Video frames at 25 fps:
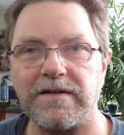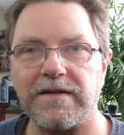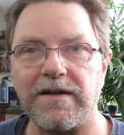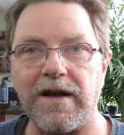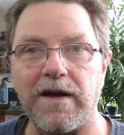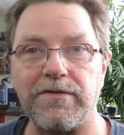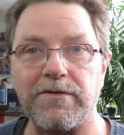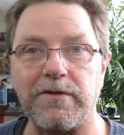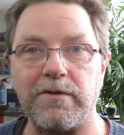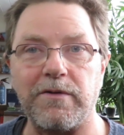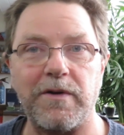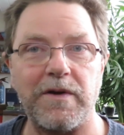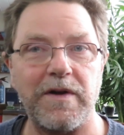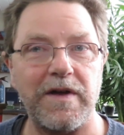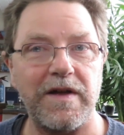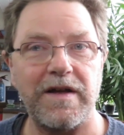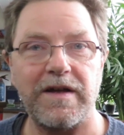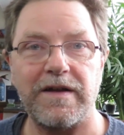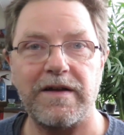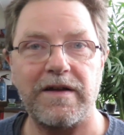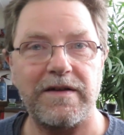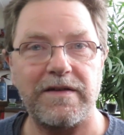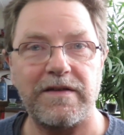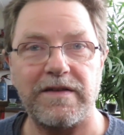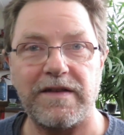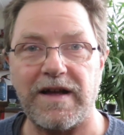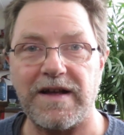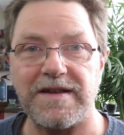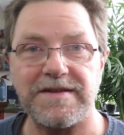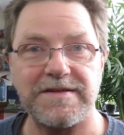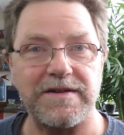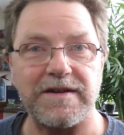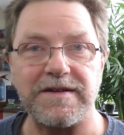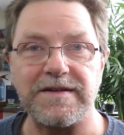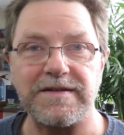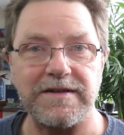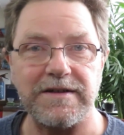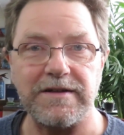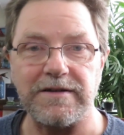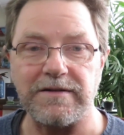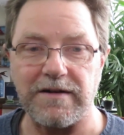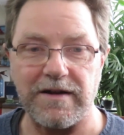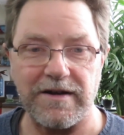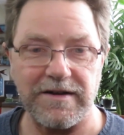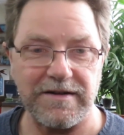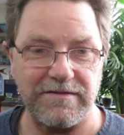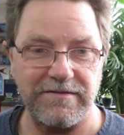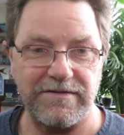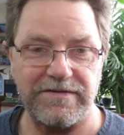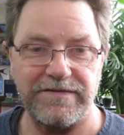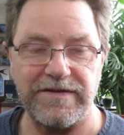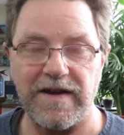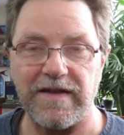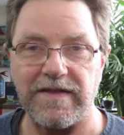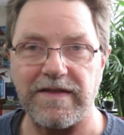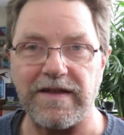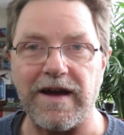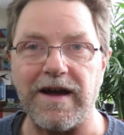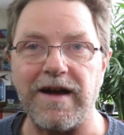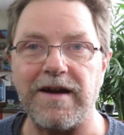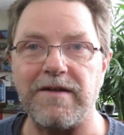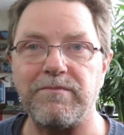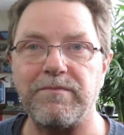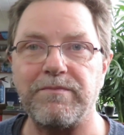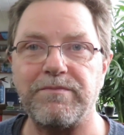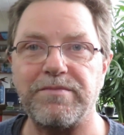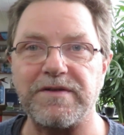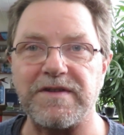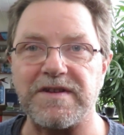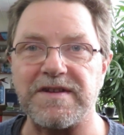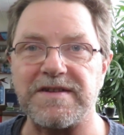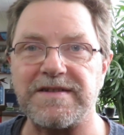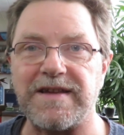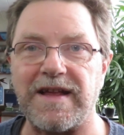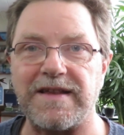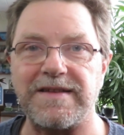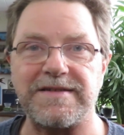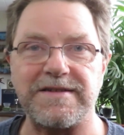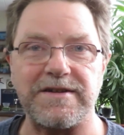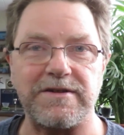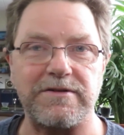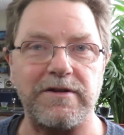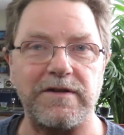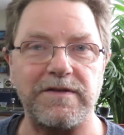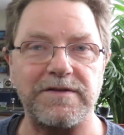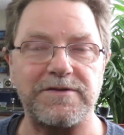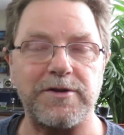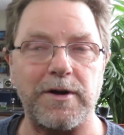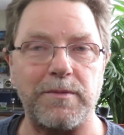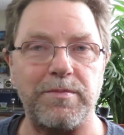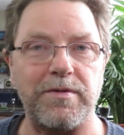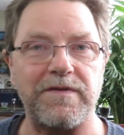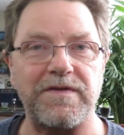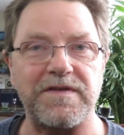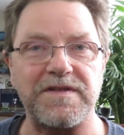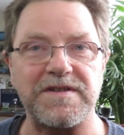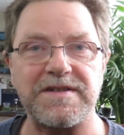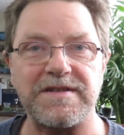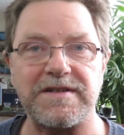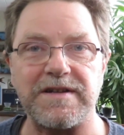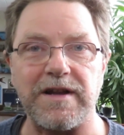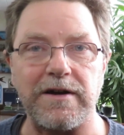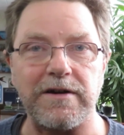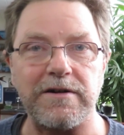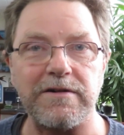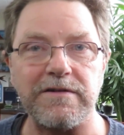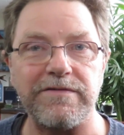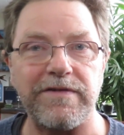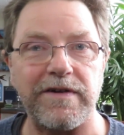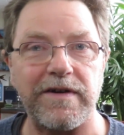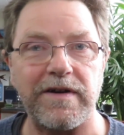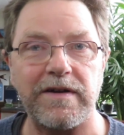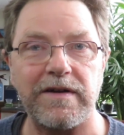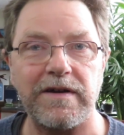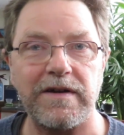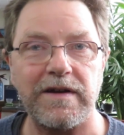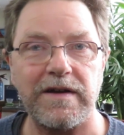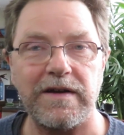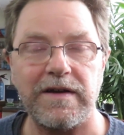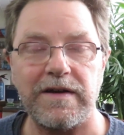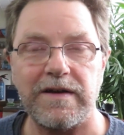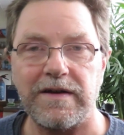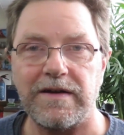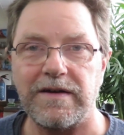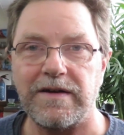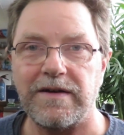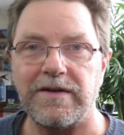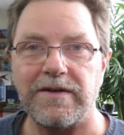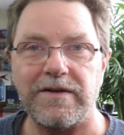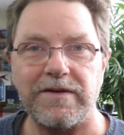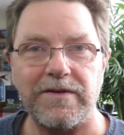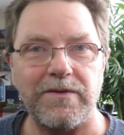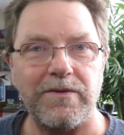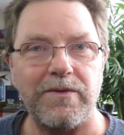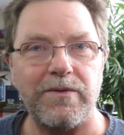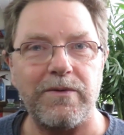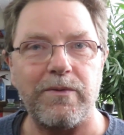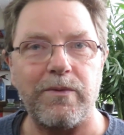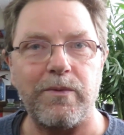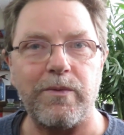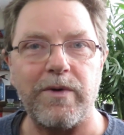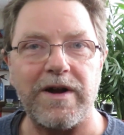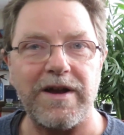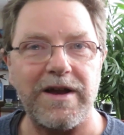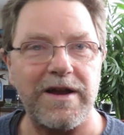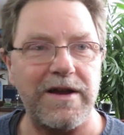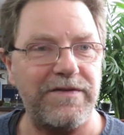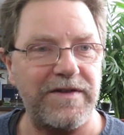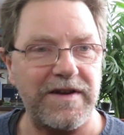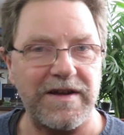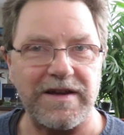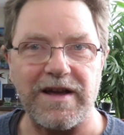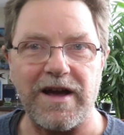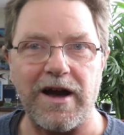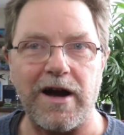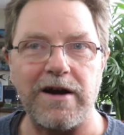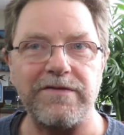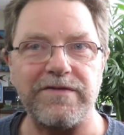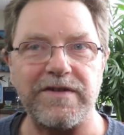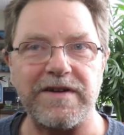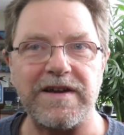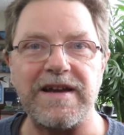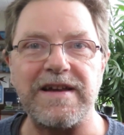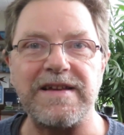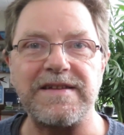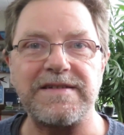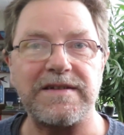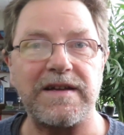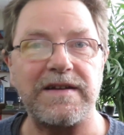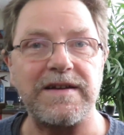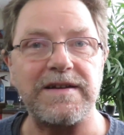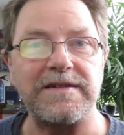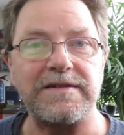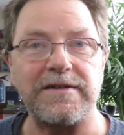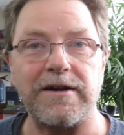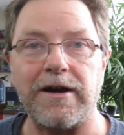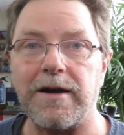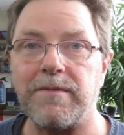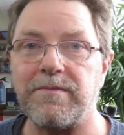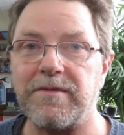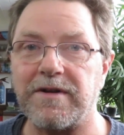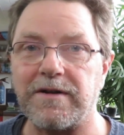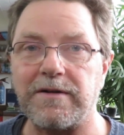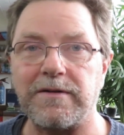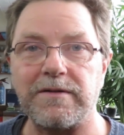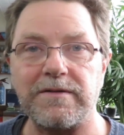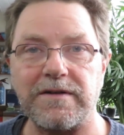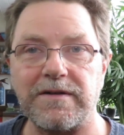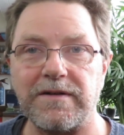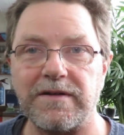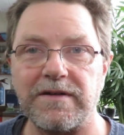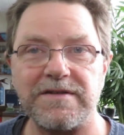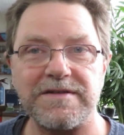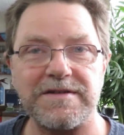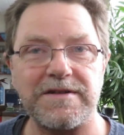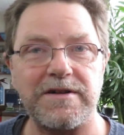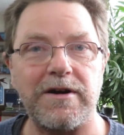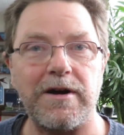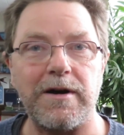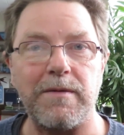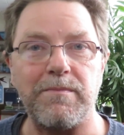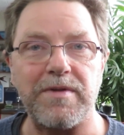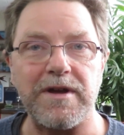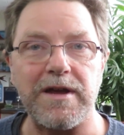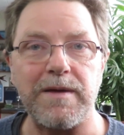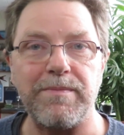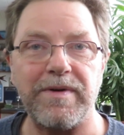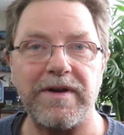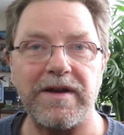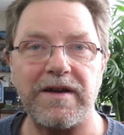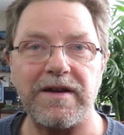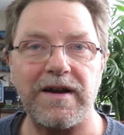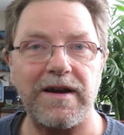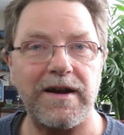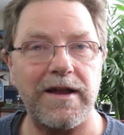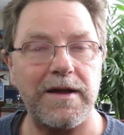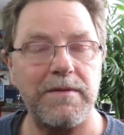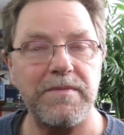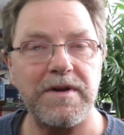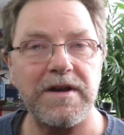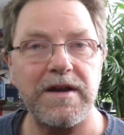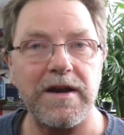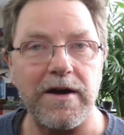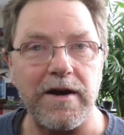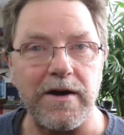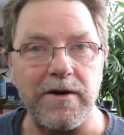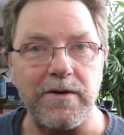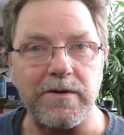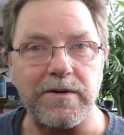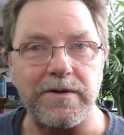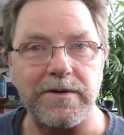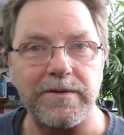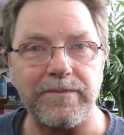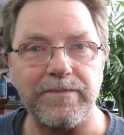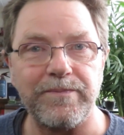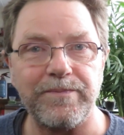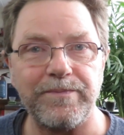I thought, that's ideal. I can fit that, put the sensor on top of the stove. If it overheats any time, it'll start beeping and let me know.